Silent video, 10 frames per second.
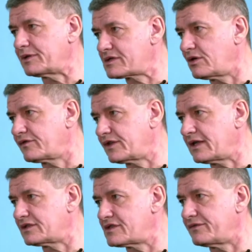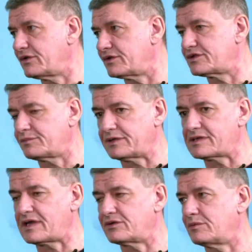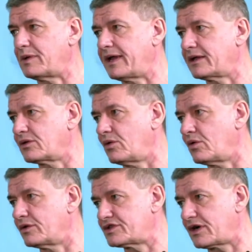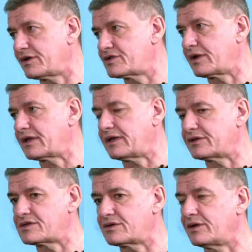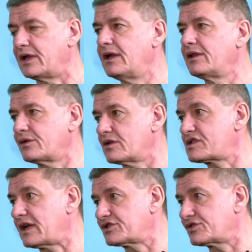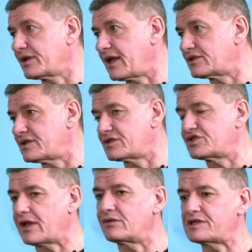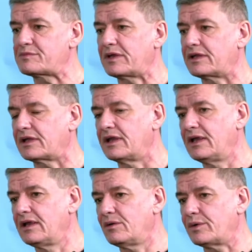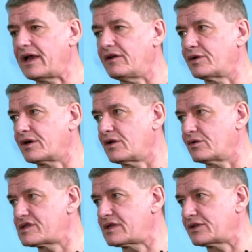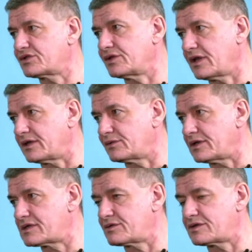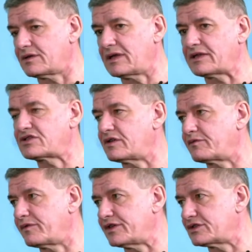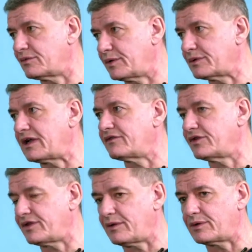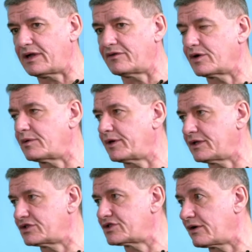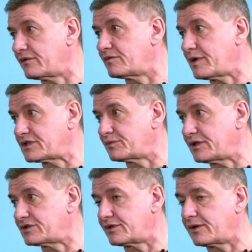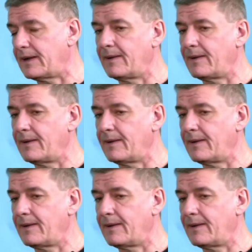because all of the entities you've alluded to, be the Central Bank or the Charities Regulator and so on, they're all statutory entities. And generally speaking, we have what are known as statutory gateways. So it's a legislative provision that we would have and that they would have whereby you can share information with each other.